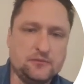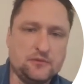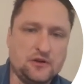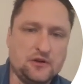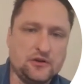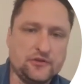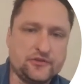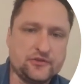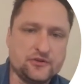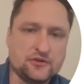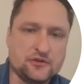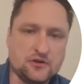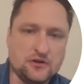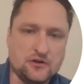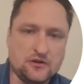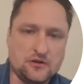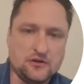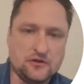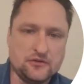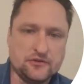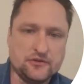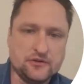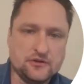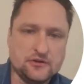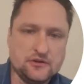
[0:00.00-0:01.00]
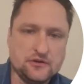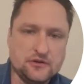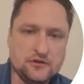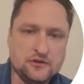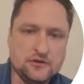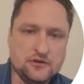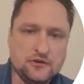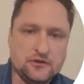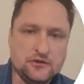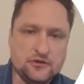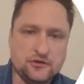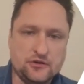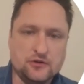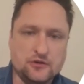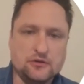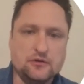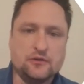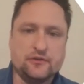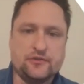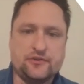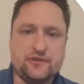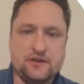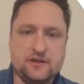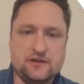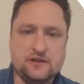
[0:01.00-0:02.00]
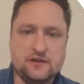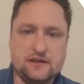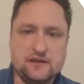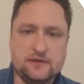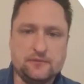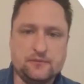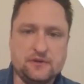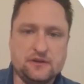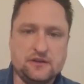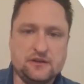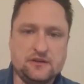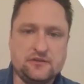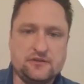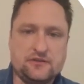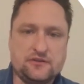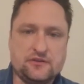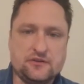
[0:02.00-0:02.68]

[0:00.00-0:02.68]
also called urothelium, is